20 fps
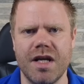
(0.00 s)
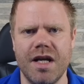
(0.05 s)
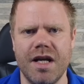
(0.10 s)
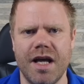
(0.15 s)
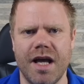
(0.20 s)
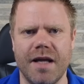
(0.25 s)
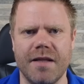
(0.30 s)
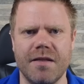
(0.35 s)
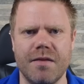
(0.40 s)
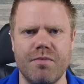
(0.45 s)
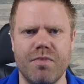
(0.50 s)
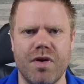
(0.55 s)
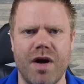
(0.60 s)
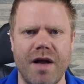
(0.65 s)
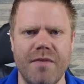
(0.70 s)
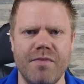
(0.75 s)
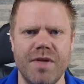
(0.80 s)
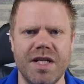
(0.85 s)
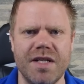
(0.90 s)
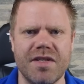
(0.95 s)
and the
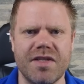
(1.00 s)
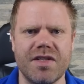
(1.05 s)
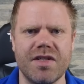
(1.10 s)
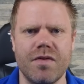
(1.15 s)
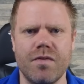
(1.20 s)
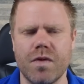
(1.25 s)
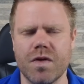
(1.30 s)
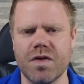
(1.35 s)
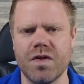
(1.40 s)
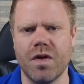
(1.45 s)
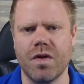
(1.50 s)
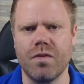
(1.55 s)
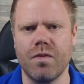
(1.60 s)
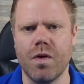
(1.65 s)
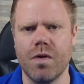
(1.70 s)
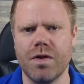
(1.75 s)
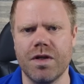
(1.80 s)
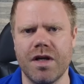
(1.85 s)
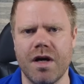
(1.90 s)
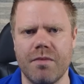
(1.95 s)
prime minister was not
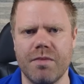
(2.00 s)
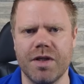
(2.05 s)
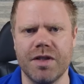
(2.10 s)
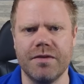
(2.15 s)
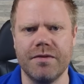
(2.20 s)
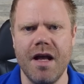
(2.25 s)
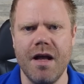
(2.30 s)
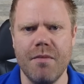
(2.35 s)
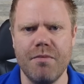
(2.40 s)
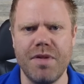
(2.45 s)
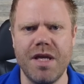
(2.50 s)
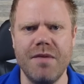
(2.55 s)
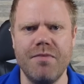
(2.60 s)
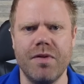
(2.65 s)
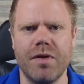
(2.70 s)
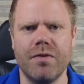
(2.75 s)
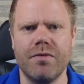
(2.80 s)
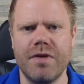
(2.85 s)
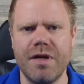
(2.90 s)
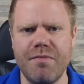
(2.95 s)
woken up.
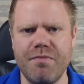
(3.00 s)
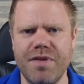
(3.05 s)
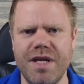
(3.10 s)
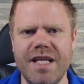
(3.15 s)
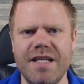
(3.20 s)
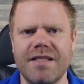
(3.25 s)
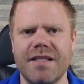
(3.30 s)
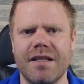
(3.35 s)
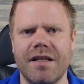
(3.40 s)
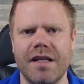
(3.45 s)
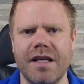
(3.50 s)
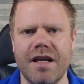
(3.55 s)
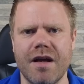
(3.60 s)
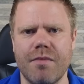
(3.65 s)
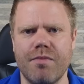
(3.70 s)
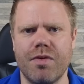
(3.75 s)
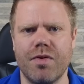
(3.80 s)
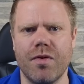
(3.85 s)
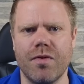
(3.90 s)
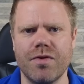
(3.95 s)
People repeatedly
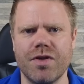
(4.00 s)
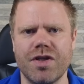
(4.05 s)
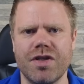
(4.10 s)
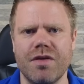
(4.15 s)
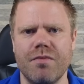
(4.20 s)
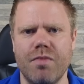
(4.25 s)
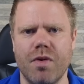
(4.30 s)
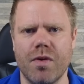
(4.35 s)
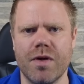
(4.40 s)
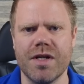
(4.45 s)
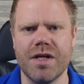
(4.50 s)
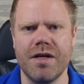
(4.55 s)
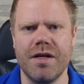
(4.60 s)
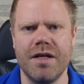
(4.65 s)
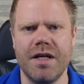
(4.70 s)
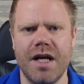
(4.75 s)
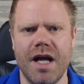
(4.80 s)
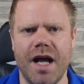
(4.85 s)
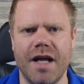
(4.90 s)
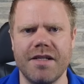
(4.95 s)
approached the border,
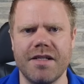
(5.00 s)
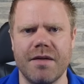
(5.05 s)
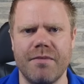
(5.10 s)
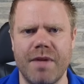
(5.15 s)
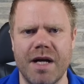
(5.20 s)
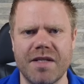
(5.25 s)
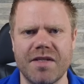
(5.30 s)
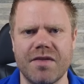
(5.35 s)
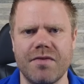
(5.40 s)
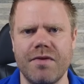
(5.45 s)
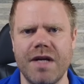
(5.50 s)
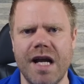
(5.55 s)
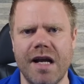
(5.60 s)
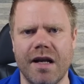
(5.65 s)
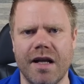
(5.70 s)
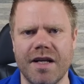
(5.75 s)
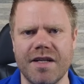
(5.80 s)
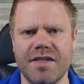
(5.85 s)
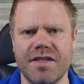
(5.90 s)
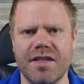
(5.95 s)
and Hamas
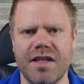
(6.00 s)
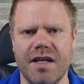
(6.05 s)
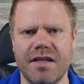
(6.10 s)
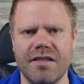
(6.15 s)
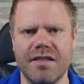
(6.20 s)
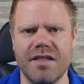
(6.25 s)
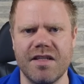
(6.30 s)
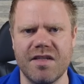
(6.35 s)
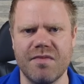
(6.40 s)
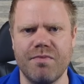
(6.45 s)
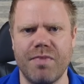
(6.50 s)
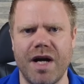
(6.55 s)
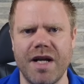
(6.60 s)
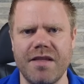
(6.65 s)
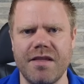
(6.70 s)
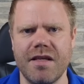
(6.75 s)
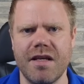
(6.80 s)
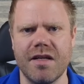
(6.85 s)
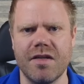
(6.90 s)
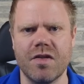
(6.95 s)
realized that despite
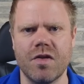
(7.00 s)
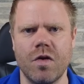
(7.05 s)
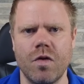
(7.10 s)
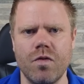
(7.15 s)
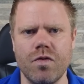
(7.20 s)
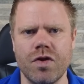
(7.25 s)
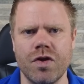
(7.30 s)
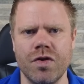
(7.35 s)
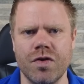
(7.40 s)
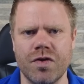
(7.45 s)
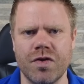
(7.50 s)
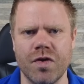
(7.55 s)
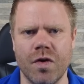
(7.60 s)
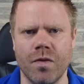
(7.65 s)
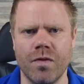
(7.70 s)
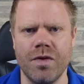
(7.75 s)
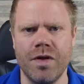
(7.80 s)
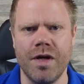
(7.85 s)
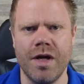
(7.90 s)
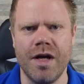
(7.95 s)
the exclusion
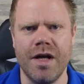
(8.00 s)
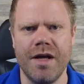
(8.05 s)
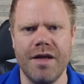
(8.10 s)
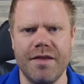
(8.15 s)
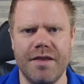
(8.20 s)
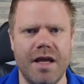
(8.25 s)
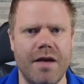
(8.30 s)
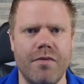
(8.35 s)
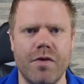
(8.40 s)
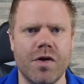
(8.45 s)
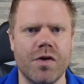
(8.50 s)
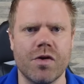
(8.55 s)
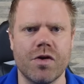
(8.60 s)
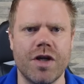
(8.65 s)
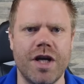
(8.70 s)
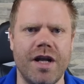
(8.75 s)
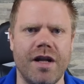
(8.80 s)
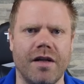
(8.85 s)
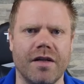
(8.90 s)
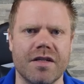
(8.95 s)
zone, they were not
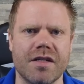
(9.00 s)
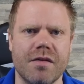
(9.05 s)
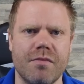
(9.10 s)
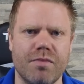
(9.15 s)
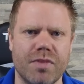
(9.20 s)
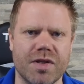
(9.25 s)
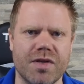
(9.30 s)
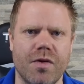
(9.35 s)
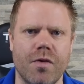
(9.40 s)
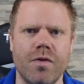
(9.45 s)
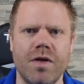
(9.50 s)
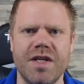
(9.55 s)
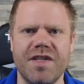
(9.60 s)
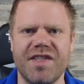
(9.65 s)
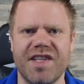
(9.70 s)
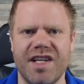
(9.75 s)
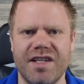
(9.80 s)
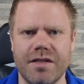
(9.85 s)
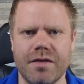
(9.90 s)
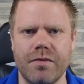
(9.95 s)
killed, but only
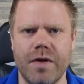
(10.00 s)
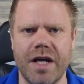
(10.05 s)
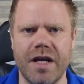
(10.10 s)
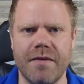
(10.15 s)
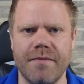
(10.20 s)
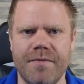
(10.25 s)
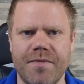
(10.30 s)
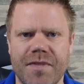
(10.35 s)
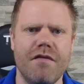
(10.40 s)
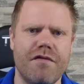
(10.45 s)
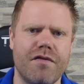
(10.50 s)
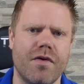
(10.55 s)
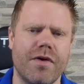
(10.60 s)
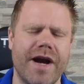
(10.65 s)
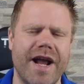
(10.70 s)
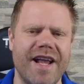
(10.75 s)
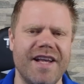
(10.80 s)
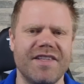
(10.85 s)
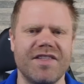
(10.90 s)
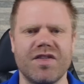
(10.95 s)
sent away. For
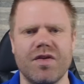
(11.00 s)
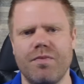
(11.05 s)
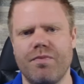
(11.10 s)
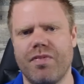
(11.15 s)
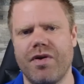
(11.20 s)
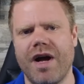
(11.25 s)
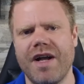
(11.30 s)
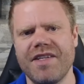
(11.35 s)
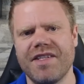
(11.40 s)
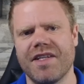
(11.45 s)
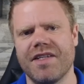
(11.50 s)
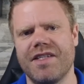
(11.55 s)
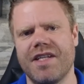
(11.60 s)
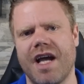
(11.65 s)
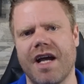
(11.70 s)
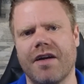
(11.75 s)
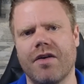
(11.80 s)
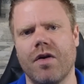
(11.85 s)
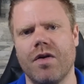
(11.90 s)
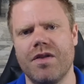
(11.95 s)
a surprise
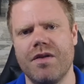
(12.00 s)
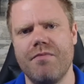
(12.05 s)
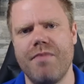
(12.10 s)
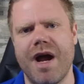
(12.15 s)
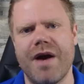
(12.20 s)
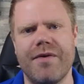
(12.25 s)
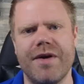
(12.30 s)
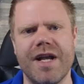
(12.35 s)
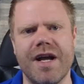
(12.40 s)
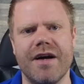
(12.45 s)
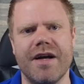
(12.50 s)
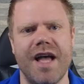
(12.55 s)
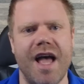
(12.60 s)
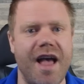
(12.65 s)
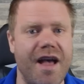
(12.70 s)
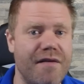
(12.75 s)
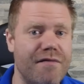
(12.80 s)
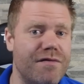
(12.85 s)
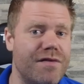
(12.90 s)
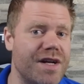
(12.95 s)
attack on the barrier,
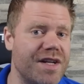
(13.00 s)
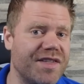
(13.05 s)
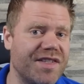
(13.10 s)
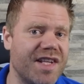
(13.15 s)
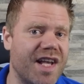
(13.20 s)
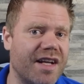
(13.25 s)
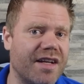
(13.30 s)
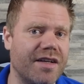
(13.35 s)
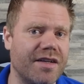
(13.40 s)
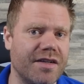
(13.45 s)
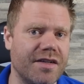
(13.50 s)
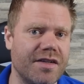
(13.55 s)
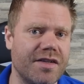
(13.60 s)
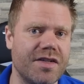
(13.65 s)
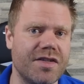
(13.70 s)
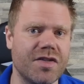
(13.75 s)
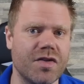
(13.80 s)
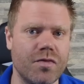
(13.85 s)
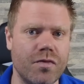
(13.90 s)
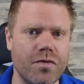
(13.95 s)
every second
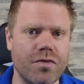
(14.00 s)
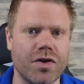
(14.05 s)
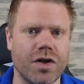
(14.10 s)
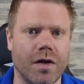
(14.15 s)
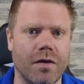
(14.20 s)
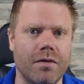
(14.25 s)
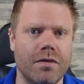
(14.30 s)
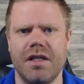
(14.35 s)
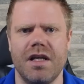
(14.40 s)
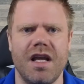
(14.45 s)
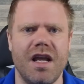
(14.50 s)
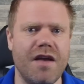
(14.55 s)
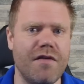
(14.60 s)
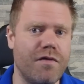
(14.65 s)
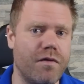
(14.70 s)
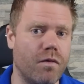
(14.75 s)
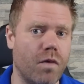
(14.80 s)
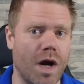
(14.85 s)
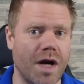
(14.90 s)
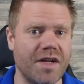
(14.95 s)
is crucial, if
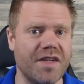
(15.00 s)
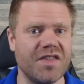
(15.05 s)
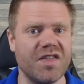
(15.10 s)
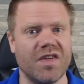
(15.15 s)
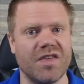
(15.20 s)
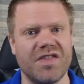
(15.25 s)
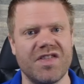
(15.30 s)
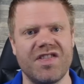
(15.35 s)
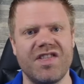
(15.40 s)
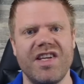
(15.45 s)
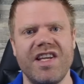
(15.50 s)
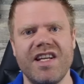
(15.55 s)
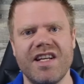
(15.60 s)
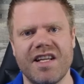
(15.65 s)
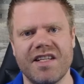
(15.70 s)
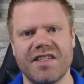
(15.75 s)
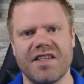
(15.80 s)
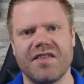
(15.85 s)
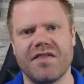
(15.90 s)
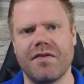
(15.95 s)
one is not seen
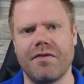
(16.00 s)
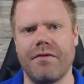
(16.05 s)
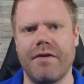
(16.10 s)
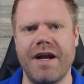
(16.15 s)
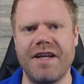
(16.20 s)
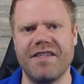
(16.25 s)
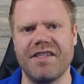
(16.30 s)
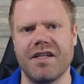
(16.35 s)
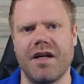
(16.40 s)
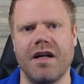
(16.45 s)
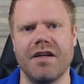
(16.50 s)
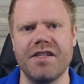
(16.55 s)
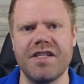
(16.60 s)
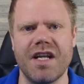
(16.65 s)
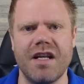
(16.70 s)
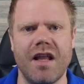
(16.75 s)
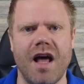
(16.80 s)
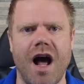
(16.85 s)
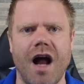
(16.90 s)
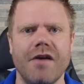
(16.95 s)
as a threat
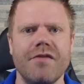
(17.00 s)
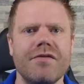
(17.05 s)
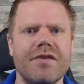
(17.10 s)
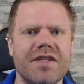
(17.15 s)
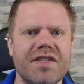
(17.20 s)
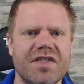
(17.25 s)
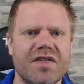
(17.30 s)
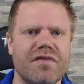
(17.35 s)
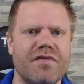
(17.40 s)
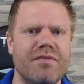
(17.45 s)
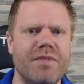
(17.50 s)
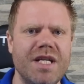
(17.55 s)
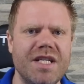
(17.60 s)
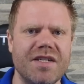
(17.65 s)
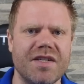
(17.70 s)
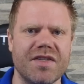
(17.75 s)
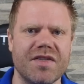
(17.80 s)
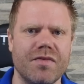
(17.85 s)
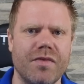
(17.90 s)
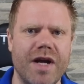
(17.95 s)
until hundreds of
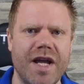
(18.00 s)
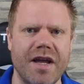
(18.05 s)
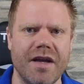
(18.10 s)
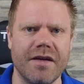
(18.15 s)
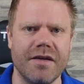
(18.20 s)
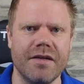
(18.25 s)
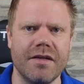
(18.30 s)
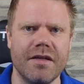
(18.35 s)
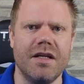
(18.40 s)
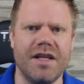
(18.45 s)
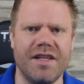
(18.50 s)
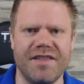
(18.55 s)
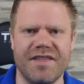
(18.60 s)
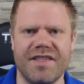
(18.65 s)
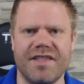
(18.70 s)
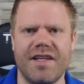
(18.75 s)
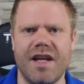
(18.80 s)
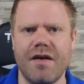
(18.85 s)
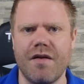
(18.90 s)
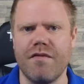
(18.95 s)
meters away.
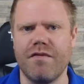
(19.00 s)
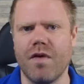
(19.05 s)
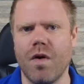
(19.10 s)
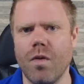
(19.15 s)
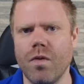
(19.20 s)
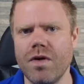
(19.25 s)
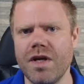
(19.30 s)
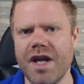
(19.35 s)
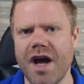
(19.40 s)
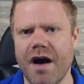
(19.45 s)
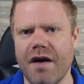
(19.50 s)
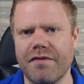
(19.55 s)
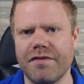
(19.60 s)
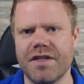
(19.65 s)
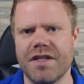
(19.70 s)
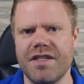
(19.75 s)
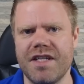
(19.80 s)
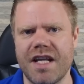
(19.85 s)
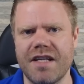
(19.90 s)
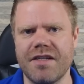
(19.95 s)
Instead of only after
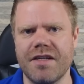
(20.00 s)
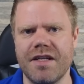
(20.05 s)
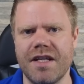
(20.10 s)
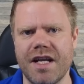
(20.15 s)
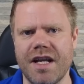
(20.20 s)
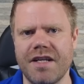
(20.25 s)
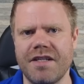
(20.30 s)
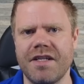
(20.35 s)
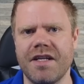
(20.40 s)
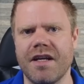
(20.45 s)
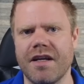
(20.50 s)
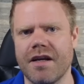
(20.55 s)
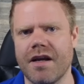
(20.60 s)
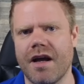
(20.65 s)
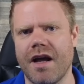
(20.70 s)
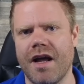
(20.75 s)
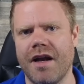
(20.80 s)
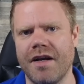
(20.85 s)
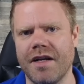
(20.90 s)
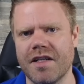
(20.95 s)
detonating
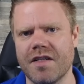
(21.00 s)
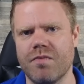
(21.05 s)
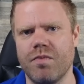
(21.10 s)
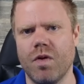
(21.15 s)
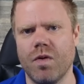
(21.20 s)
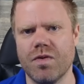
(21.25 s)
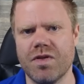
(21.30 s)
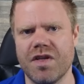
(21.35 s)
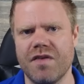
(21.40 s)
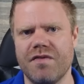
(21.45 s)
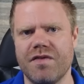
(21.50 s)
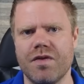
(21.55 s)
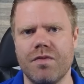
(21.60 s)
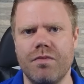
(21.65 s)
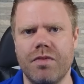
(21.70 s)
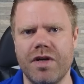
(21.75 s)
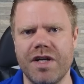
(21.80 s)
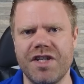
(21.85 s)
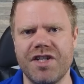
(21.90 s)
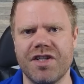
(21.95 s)
an explosive to
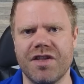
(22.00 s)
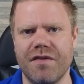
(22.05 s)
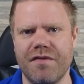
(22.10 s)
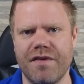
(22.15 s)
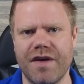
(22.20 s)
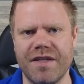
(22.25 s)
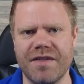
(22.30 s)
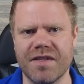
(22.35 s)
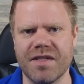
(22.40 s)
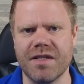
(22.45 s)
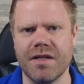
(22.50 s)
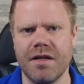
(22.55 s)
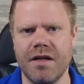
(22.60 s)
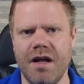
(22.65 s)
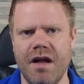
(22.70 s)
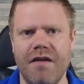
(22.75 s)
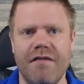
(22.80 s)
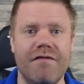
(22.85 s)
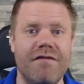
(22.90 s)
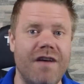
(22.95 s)
breach the fence,
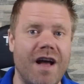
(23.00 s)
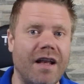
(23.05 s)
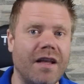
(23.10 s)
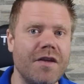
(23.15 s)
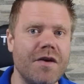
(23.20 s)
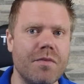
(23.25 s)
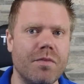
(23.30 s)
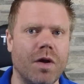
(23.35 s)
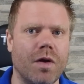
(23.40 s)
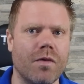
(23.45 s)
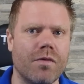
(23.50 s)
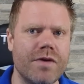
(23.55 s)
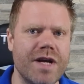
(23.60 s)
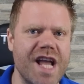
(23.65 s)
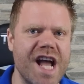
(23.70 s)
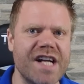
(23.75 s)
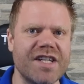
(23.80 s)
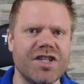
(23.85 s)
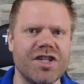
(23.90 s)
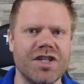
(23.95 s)
valuable
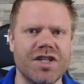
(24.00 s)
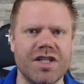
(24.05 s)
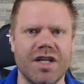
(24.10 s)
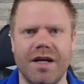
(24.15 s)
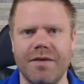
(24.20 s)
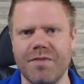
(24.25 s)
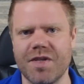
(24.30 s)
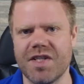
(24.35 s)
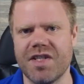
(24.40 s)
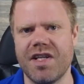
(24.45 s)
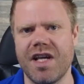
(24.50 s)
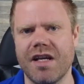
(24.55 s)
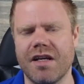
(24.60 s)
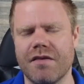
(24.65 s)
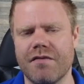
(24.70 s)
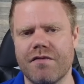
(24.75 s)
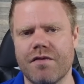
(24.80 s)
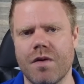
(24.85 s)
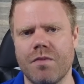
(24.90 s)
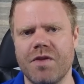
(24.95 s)
reaction time is taken
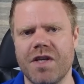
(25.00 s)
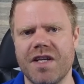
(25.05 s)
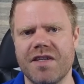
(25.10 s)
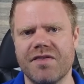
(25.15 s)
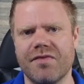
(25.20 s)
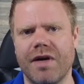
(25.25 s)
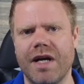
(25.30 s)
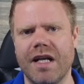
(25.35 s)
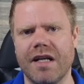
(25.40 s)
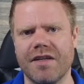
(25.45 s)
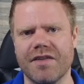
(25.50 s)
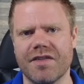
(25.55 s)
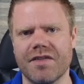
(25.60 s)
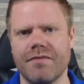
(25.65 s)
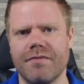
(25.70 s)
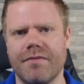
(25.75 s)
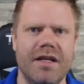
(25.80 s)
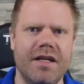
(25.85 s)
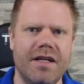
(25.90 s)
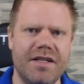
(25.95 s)
from the Israelis.
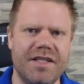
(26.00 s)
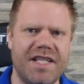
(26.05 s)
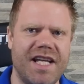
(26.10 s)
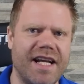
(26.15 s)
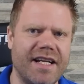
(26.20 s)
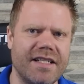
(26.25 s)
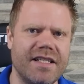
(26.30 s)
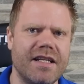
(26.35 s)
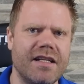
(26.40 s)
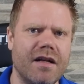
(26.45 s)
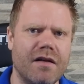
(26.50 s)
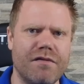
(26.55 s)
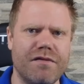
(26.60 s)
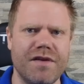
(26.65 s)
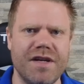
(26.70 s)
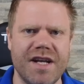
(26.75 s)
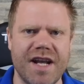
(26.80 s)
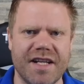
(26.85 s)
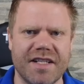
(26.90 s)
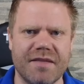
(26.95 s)
Tactical
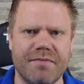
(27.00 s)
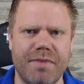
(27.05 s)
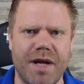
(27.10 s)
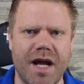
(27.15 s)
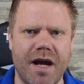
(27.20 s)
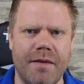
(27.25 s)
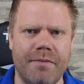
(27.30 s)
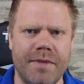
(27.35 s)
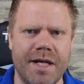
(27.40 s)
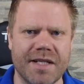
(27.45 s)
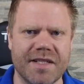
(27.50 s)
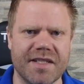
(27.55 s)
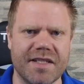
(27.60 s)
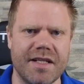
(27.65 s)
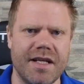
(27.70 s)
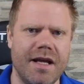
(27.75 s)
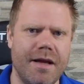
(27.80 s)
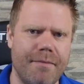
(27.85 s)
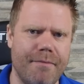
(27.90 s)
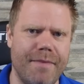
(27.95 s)
finesse by Hamas
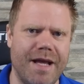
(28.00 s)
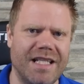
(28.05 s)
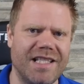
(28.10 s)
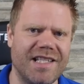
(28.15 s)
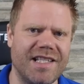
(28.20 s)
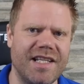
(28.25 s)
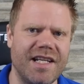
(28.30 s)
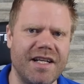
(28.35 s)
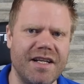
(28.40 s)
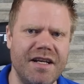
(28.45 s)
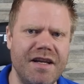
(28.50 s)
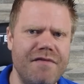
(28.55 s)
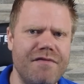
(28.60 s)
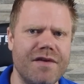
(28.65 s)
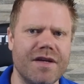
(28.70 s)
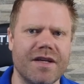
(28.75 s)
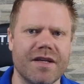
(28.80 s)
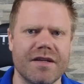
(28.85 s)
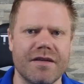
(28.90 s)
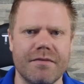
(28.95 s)
met
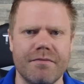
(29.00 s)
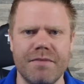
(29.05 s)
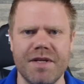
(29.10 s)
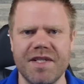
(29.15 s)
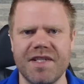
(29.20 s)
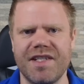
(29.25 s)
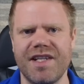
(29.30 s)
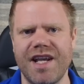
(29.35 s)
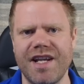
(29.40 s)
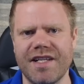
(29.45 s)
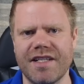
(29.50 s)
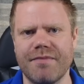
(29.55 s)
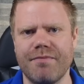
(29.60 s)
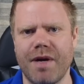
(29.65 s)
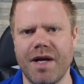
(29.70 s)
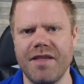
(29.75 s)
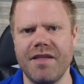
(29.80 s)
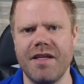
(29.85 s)
significant mistakes by the